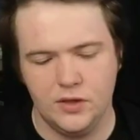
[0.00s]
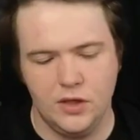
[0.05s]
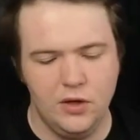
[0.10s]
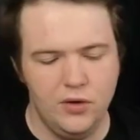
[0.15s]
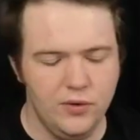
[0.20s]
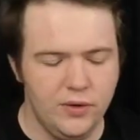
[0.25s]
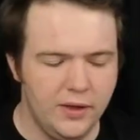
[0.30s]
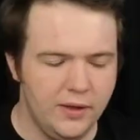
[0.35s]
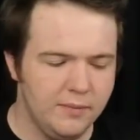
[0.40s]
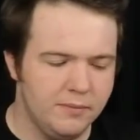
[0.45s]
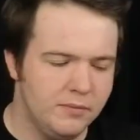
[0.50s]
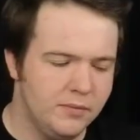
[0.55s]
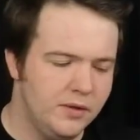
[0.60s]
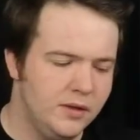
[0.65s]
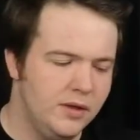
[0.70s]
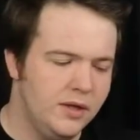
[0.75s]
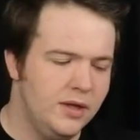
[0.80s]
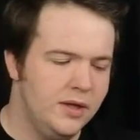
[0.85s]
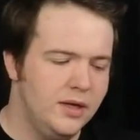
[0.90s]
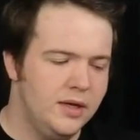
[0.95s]
Okay.
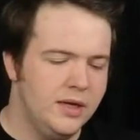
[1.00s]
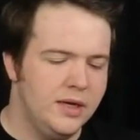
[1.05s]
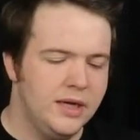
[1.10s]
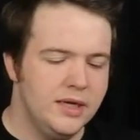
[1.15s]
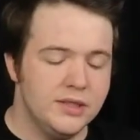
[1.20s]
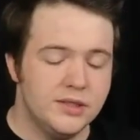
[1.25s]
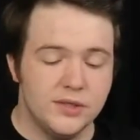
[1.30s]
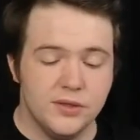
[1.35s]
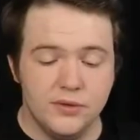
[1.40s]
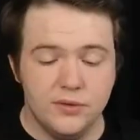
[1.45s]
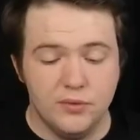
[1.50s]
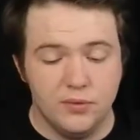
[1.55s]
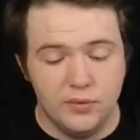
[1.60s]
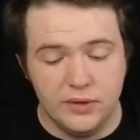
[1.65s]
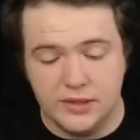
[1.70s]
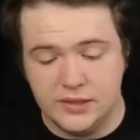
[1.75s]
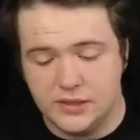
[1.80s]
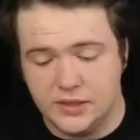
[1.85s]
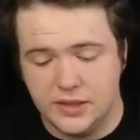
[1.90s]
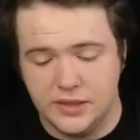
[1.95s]
And so
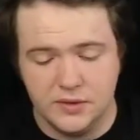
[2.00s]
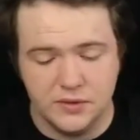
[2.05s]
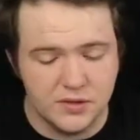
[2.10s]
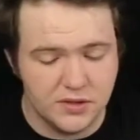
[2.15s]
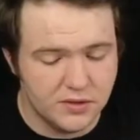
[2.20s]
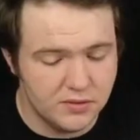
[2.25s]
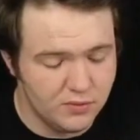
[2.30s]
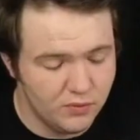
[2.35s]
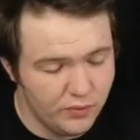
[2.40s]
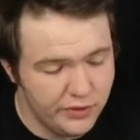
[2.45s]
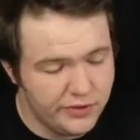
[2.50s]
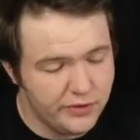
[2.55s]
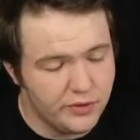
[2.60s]
as with